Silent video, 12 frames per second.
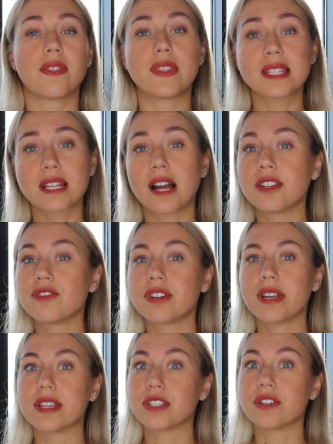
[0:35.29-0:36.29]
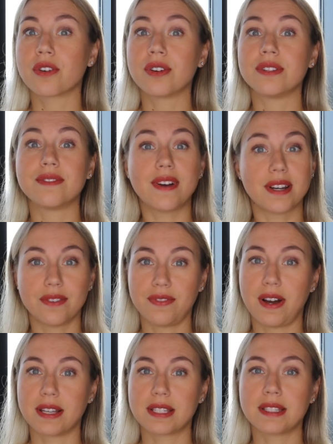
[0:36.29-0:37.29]
This country is growing very
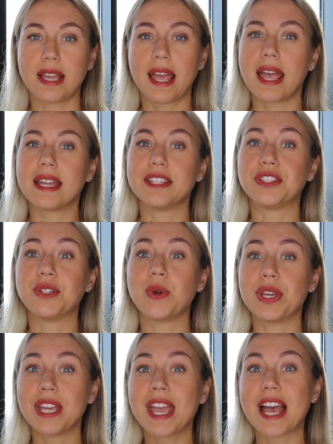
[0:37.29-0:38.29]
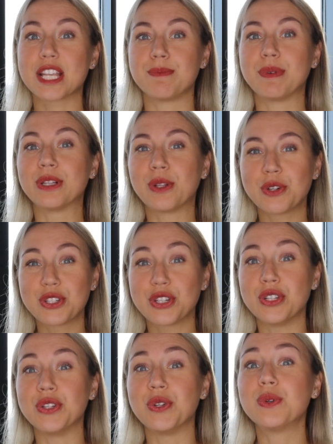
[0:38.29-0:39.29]
fast, and UAE has been
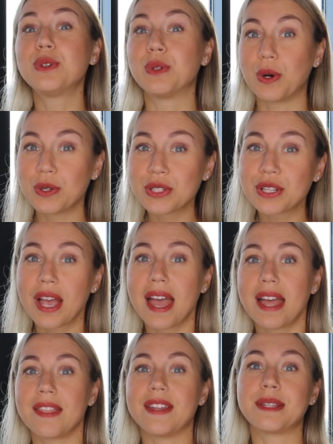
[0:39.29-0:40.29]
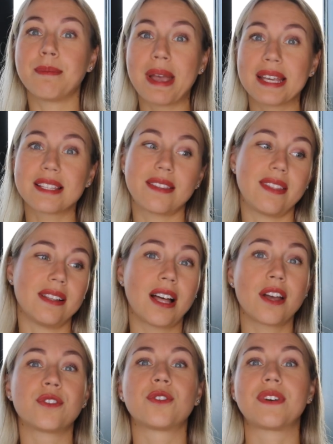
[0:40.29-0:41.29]
launching new laws that makes the
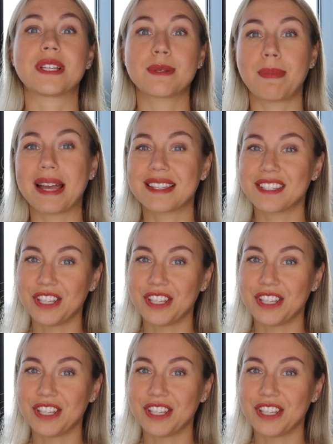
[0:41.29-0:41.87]
life of expats